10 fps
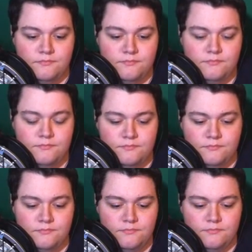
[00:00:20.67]

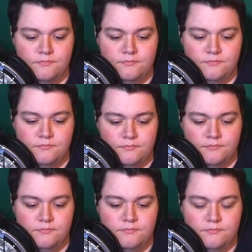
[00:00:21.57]

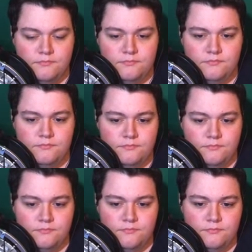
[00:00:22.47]

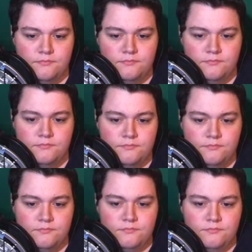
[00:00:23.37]

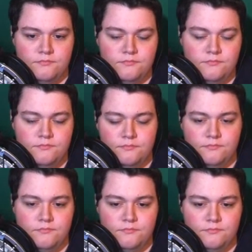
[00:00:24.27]

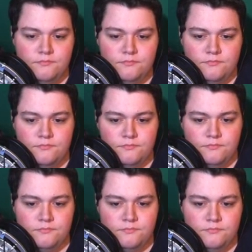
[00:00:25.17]

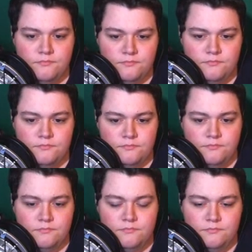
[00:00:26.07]

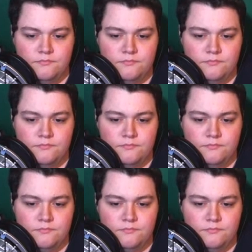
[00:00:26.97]
(not speaking)